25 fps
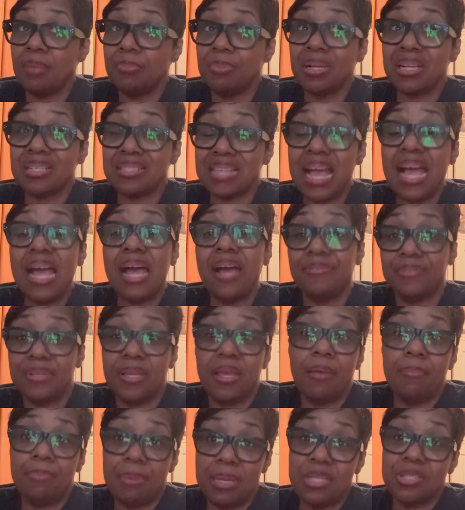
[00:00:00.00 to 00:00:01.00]
because I have to
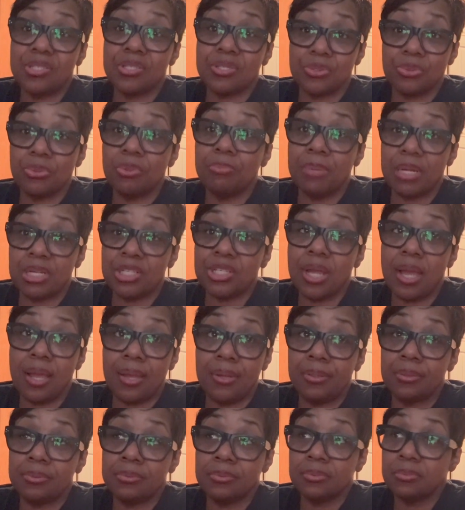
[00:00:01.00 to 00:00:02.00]
have patience with my
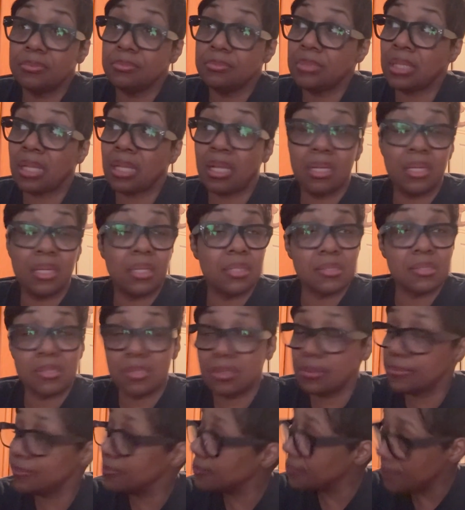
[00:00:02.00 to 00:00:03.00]
child
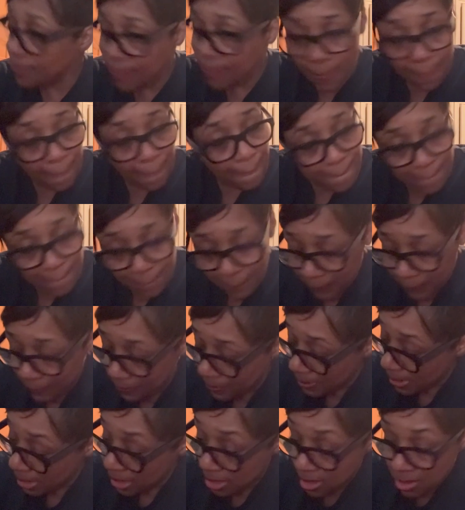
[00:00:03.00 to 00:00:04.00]
because
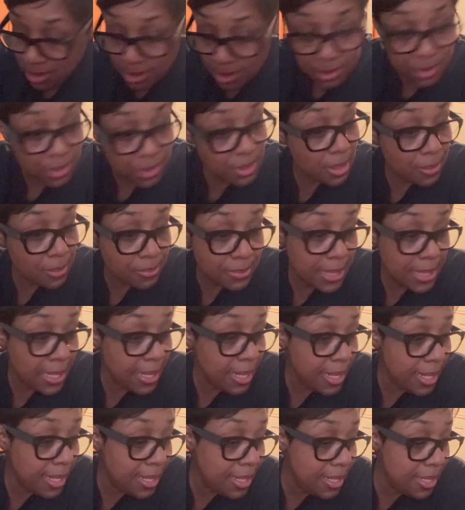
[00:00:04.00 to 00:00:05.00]
there's some
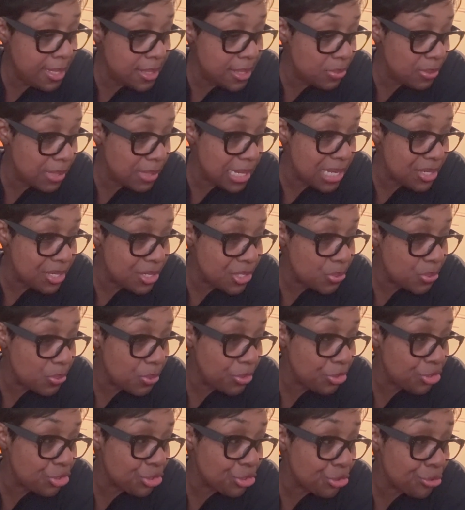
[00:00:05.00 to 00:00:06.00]
days when I just
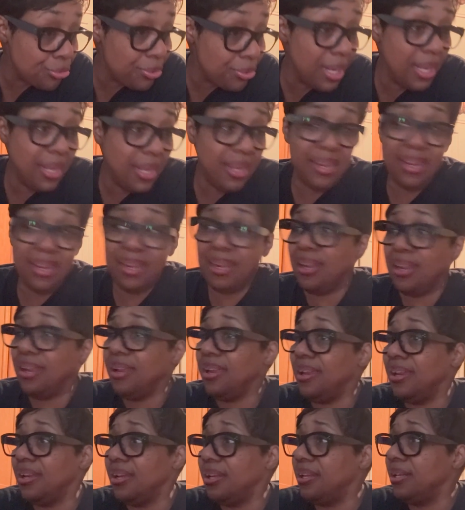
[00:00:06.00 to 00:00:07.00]
want to
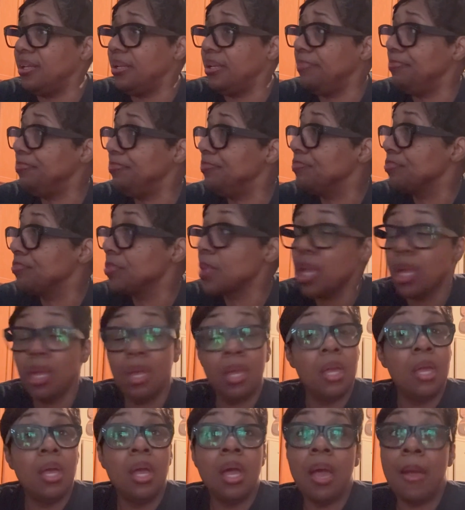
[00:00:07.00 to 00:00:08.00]
scream.
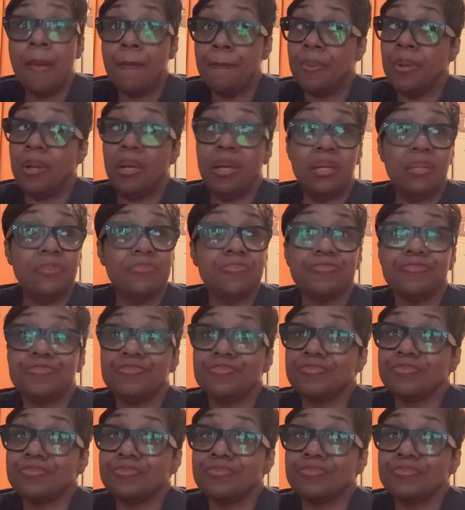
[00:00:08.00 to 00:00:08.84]
But